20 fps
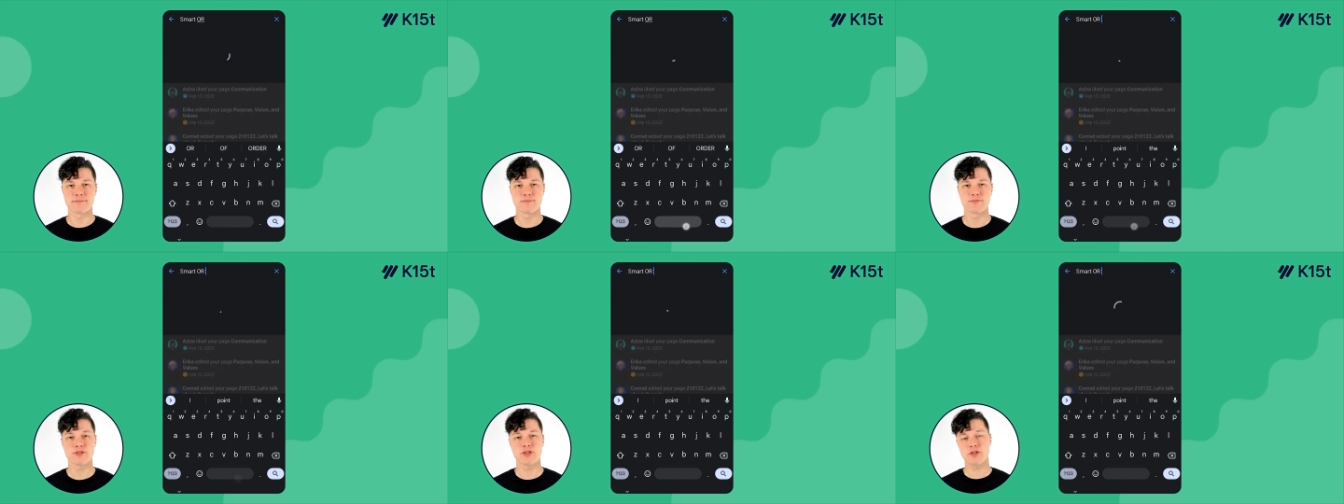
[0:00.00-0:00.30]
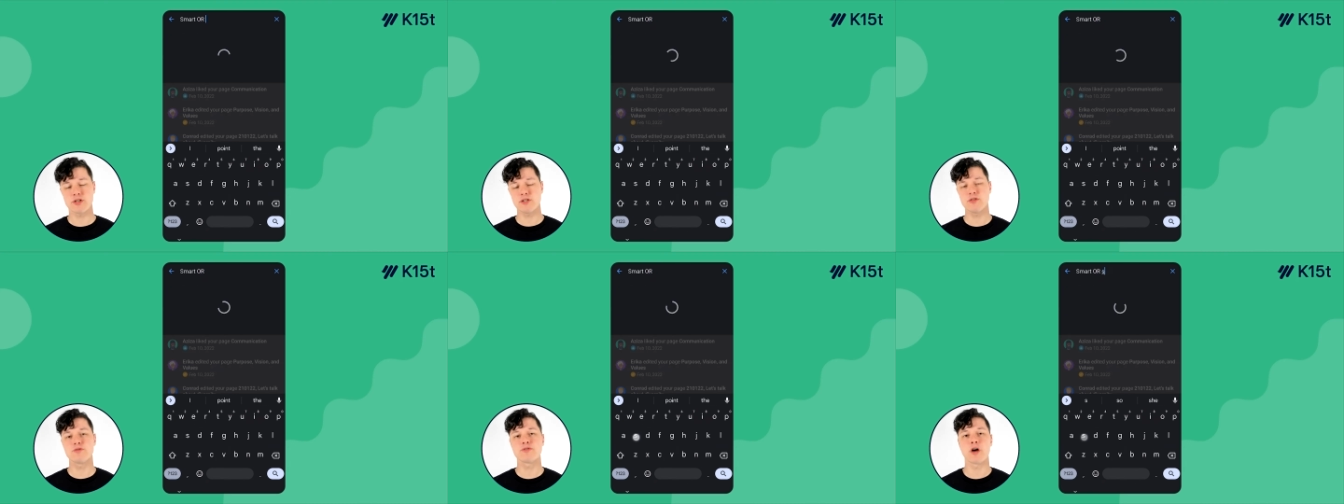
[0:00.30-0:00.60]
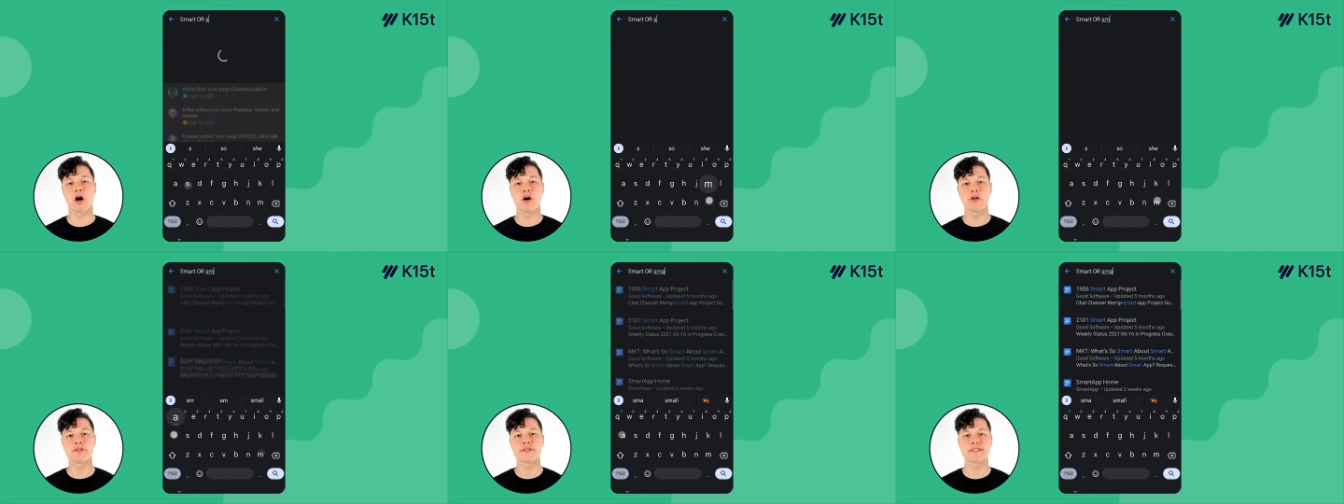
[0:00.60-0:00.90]
So you can use
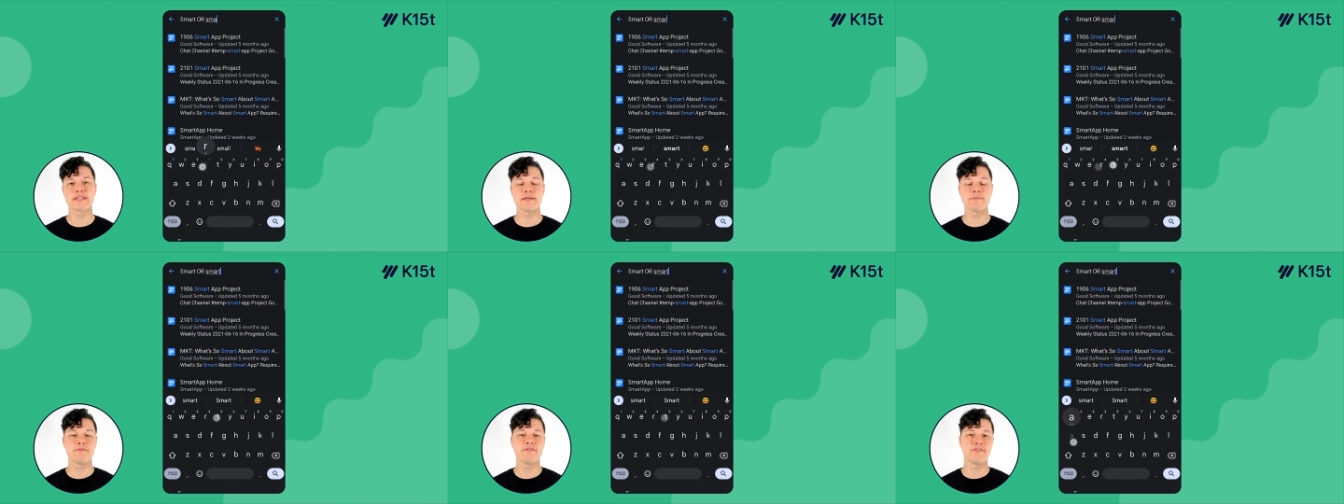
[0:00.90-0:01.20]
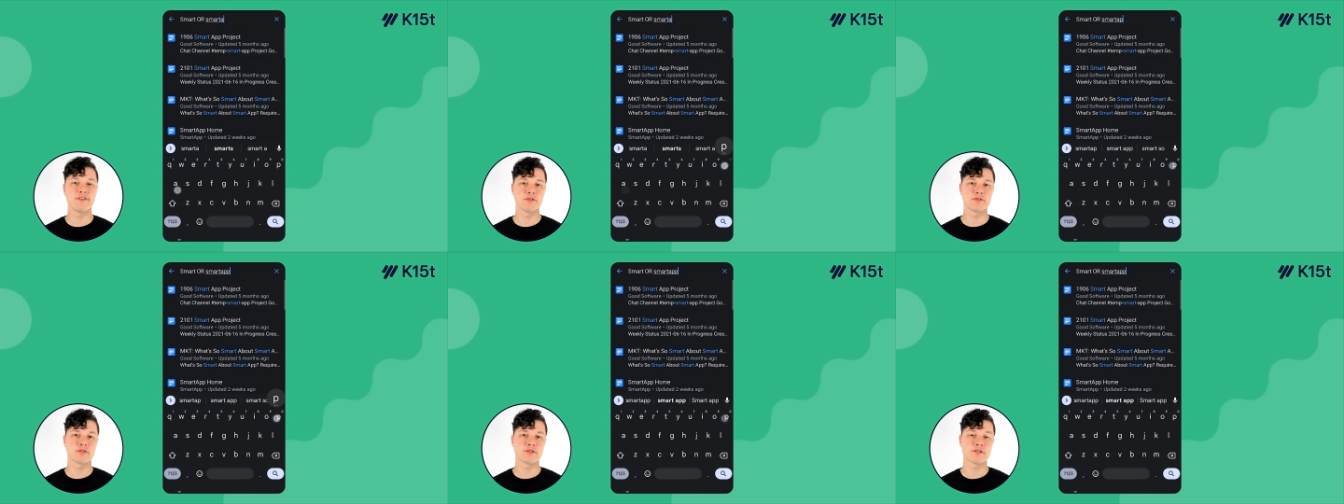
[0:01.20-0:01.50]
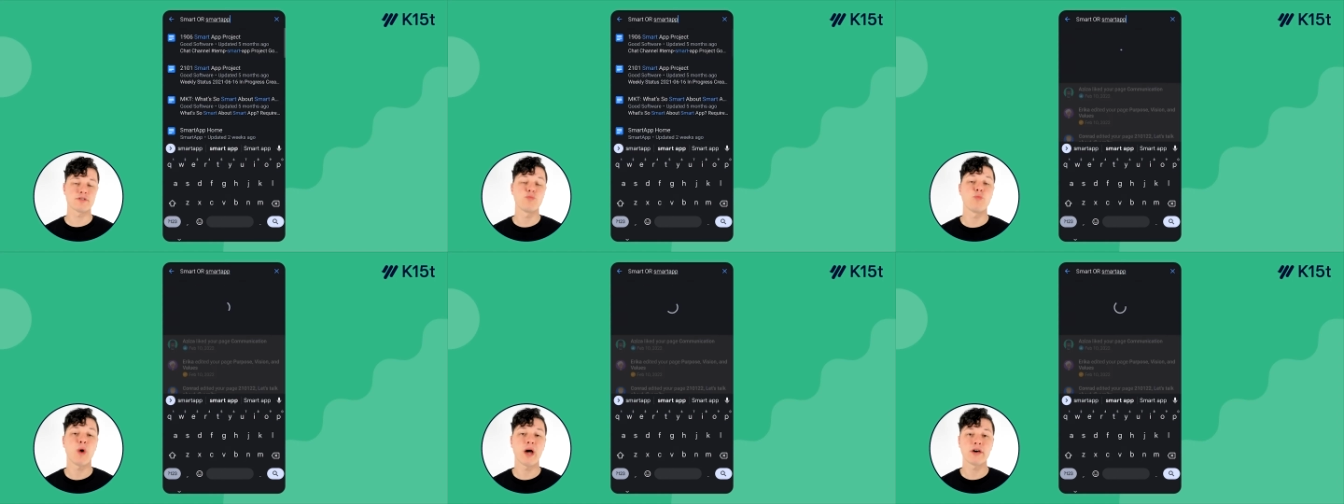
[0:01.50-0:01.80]
all the same
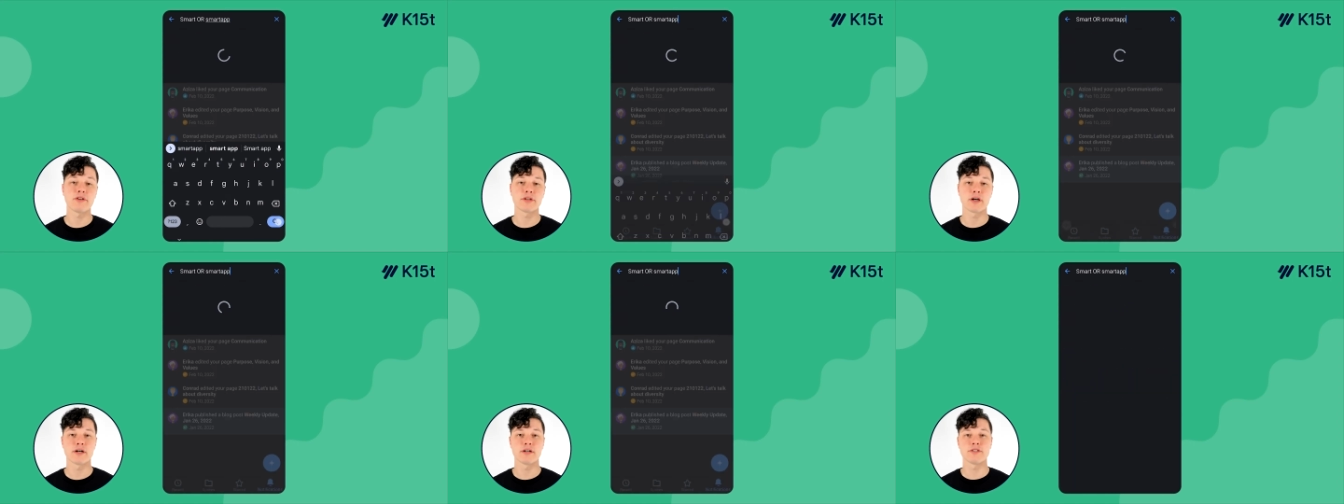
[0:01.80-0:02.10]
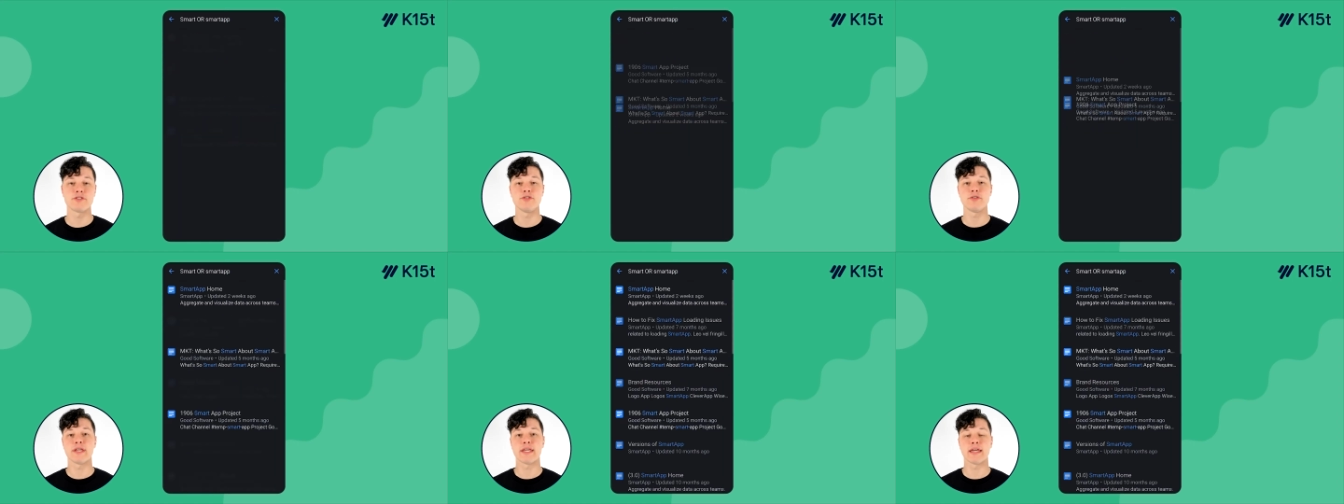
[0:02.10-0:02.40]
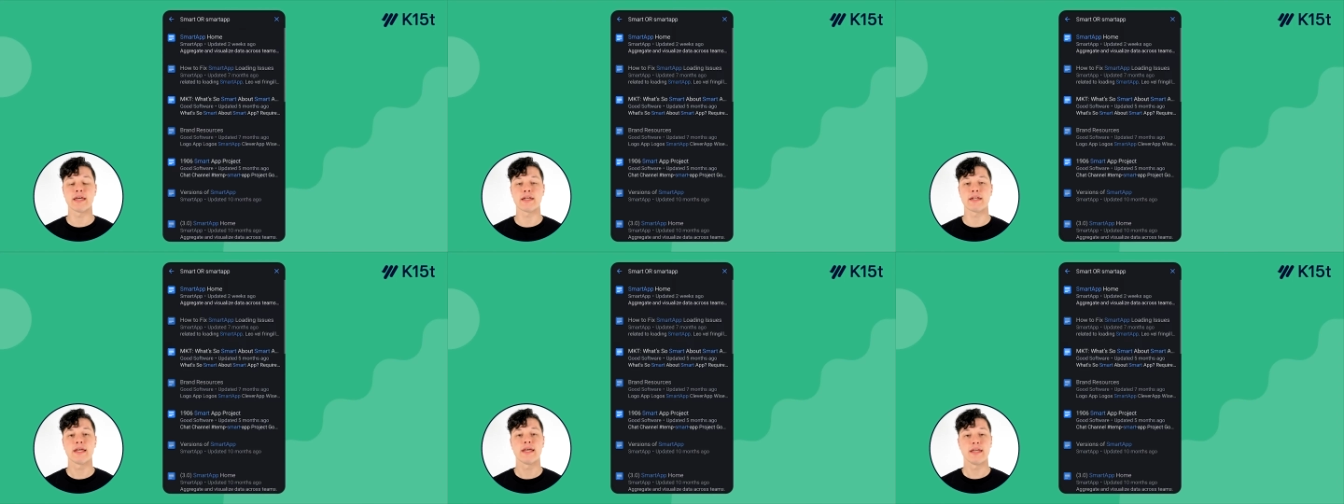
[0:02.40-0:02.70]
filters and wildcards you
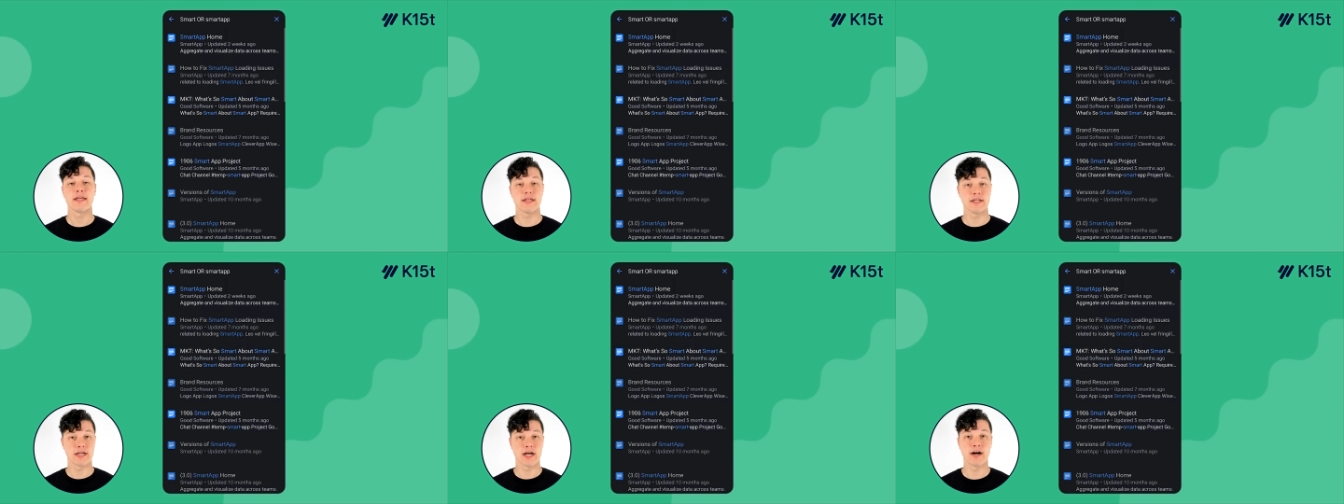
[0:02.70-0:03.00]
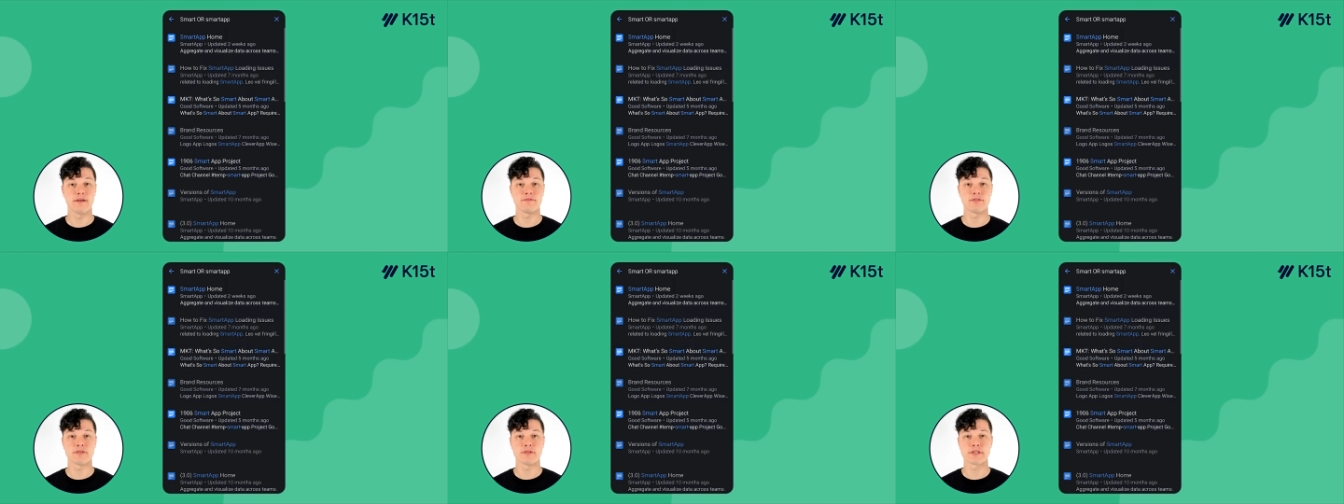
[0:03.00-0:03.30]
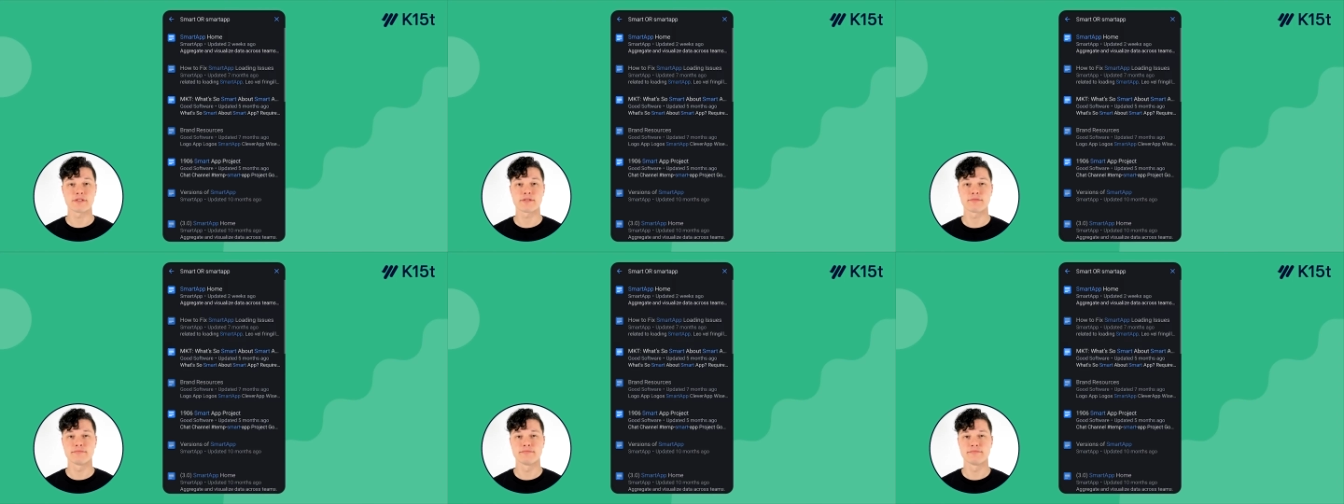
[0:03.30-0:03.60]
can in Confluence.